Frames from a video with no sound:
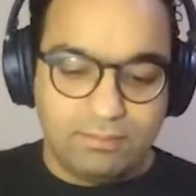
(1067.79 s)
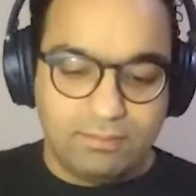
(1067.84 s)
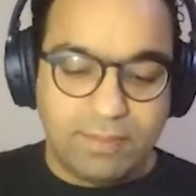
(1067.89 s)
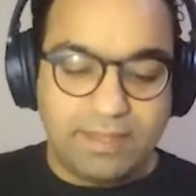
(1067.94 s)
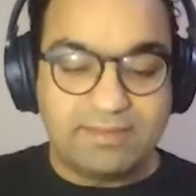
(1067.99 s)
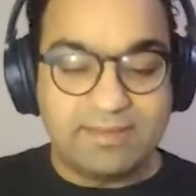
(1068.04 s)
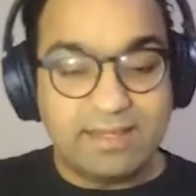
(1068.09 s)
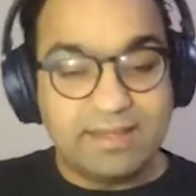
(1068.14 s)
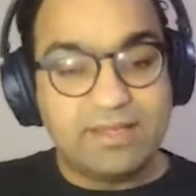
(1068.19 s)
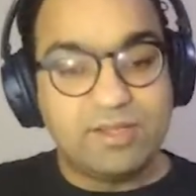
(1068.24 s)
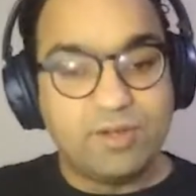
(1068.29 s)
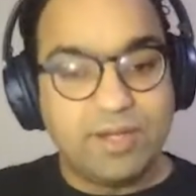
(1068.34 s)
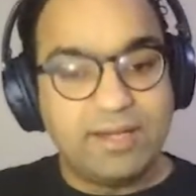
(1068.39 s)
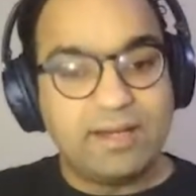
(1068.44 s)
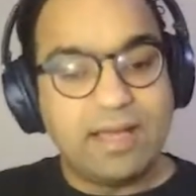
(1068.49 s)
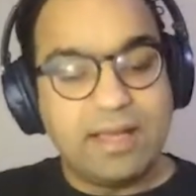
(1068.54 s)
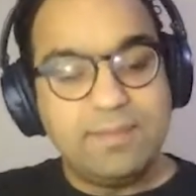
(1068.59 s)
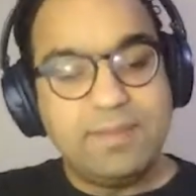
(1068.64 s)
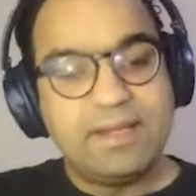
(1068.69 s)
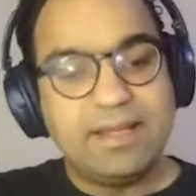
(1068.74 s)
by select your
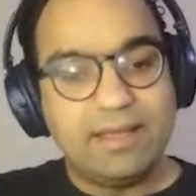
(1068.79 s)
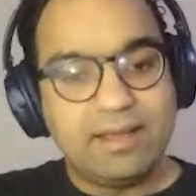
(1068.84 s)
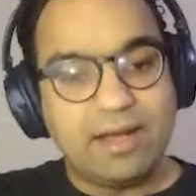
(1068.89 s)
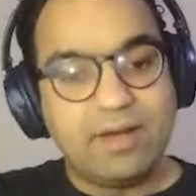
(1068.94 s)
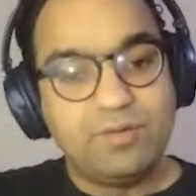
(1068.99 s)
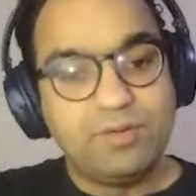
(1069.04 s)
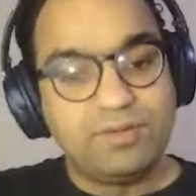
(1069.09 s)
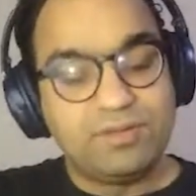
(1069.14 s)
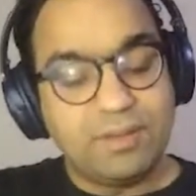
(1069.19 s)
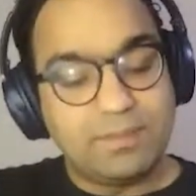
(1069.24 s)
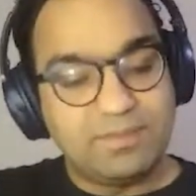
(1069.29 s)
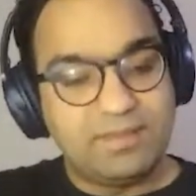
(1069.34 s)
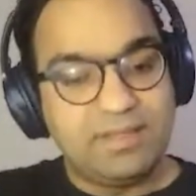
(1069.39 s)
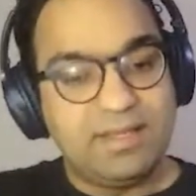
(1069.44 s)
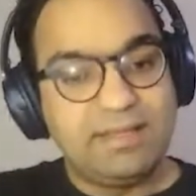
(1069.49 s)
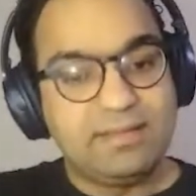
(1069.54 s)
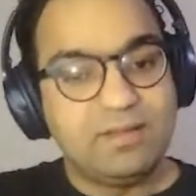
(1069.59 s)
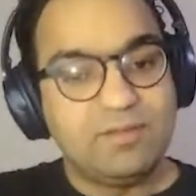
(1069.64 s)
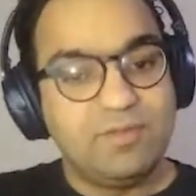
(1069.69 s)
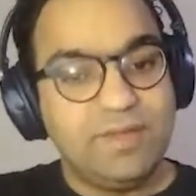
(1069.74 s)
data, I mean like how you
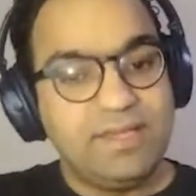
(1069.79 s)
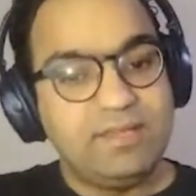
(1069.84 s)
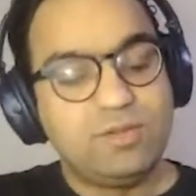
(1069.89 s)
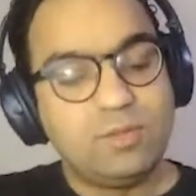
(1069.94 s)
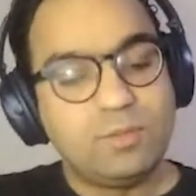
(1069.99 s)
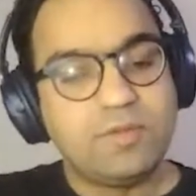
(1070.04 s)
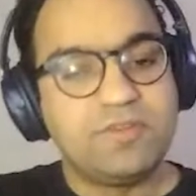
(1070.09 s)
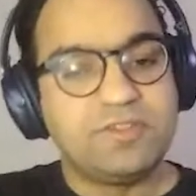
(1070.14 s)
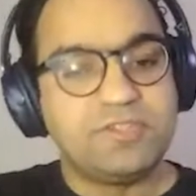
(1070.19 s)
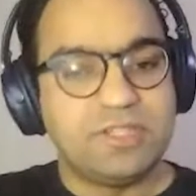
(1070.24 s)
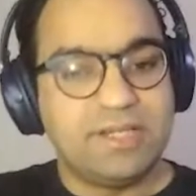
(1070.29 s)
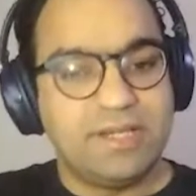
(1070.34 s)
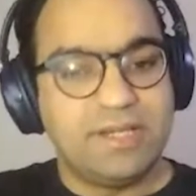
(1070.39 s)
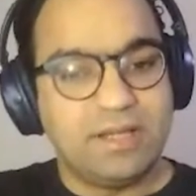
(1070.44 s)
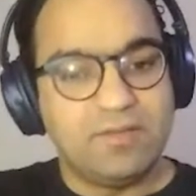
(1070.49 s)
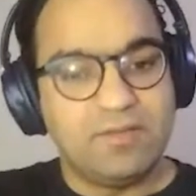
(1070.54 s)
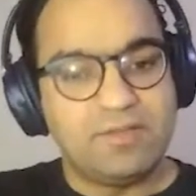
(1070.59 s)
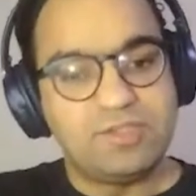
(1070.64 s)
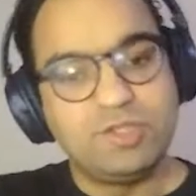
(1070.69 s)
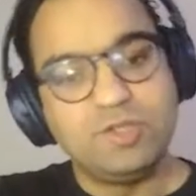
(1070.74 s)
select the weak supervision
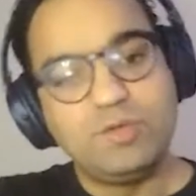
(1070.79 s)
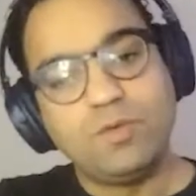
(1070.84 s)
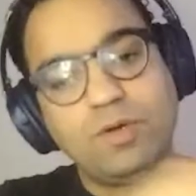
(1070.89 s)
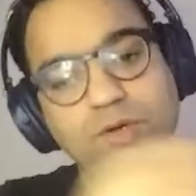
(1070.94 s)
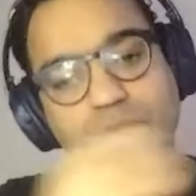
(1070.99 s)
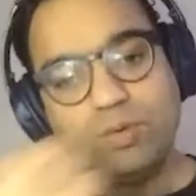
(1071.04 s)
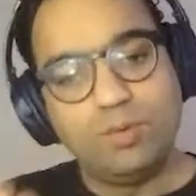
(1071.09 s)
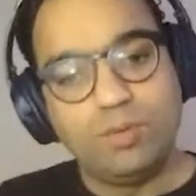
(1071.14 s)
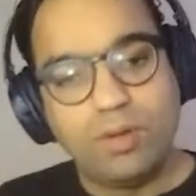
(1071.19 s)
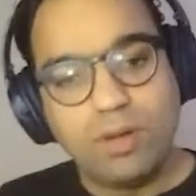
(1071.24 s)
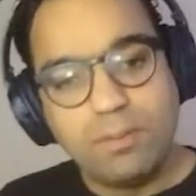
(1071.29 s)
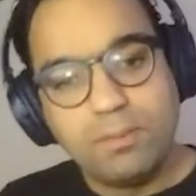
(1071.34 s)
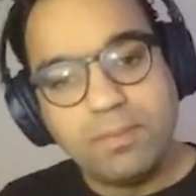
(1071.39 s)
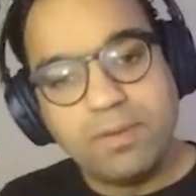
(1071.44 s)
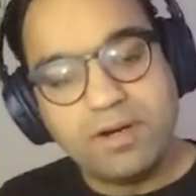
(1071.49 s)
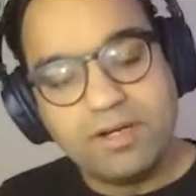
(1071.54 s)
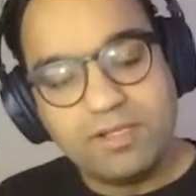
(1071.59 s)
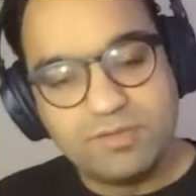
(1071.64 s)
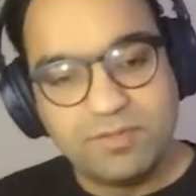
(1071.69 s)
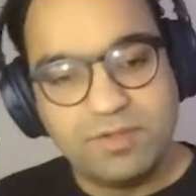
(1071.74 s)
data, which you want to
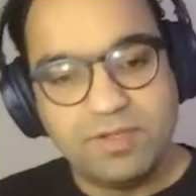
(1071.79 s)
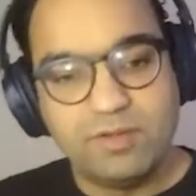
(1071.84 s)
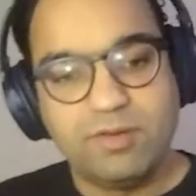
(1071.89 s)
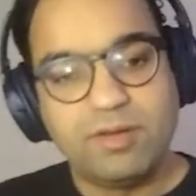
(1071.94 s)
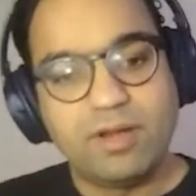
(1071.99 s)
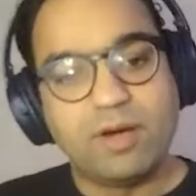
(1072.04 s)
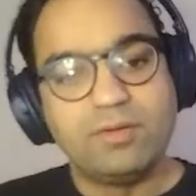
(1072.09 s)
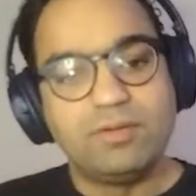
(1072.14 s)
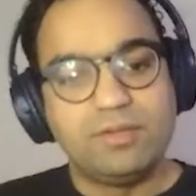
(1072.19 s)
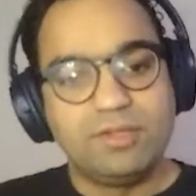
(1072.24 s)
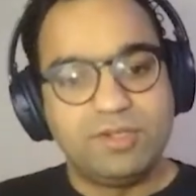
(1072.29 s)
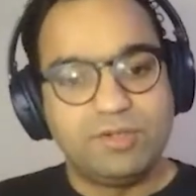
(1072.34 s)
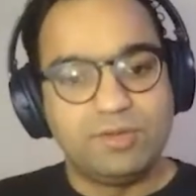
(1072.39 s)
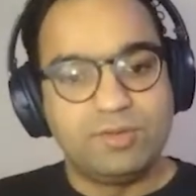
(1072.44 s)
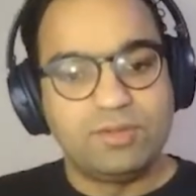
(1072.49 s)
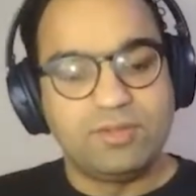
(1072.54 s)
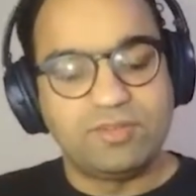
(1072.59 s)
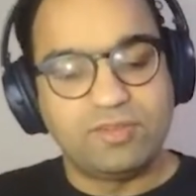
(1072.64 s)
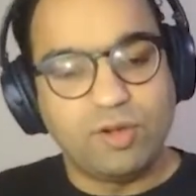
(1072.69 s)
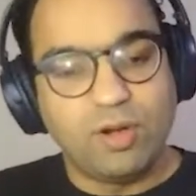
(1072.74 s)
merge with your ground
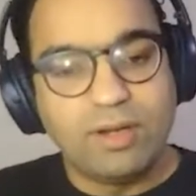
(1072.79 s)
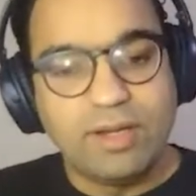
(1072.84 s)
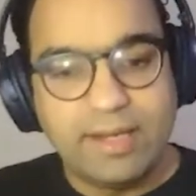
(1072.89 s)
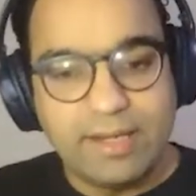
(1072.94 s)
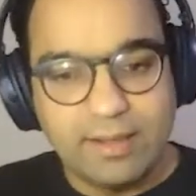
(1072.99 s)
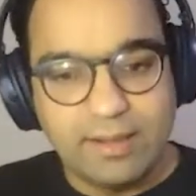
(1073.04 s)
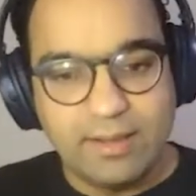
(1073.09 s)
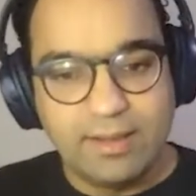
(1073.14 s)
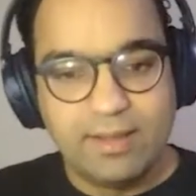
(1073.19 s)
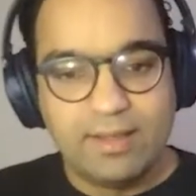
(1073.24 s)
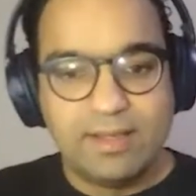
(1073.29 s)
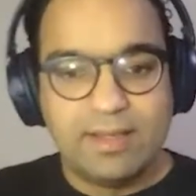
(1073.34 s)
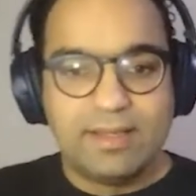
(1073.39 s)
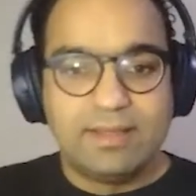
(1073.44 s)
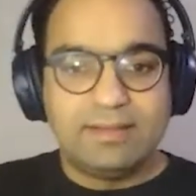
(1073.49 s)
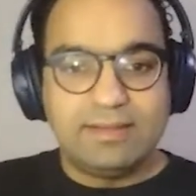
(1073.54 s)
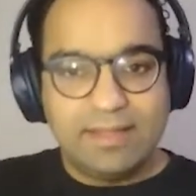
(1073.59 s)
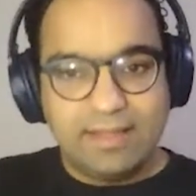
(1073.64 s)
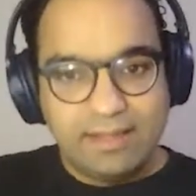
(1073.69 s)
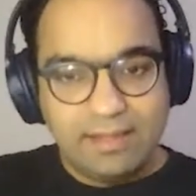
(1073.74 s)
truth, the strong data,
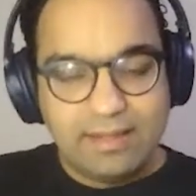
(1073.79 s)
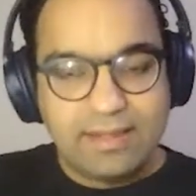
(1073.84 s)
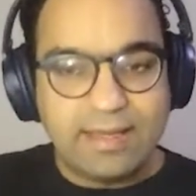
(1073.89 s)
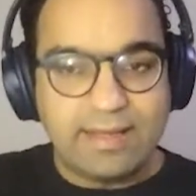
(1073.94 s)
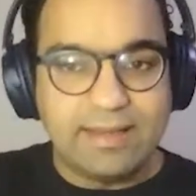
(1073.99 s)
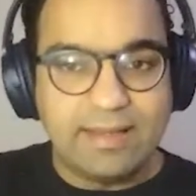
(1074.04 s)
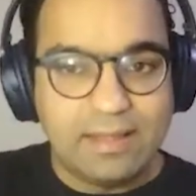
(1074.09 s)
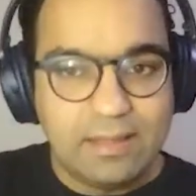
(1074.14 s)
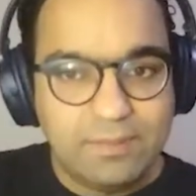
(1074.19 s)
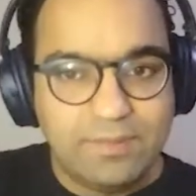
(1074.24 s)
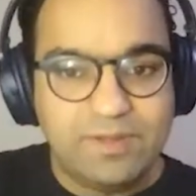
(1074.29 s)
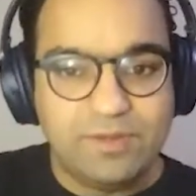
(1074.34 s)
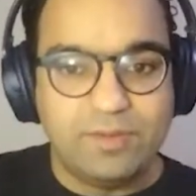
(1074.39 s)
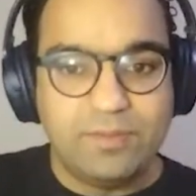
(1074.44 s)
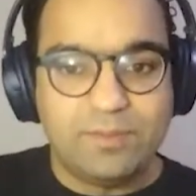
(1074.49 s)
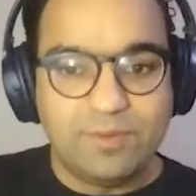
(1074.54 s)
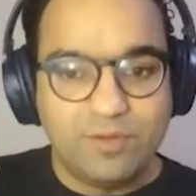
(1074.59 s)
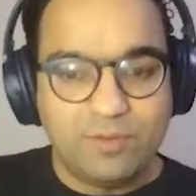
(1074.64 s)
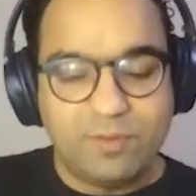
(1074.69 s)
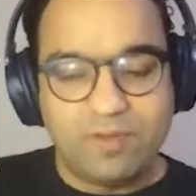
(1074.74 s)
then it can help you
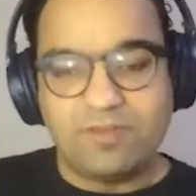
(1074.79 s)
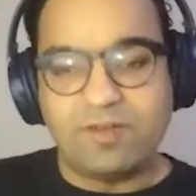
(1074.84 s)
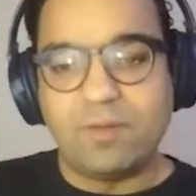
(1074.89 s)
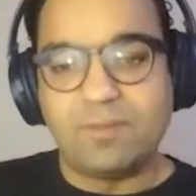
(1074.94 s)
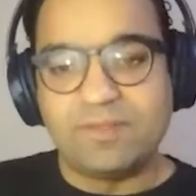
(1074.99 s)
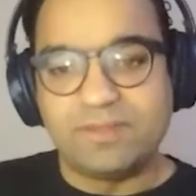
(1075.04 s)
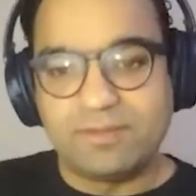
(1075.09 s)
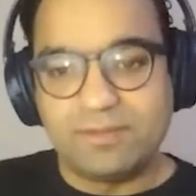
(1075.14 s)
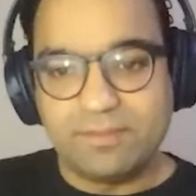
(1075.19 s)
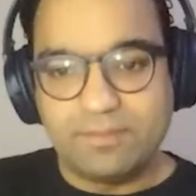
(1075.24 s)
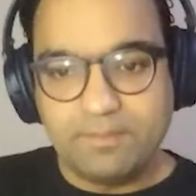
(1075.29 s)
improve performance.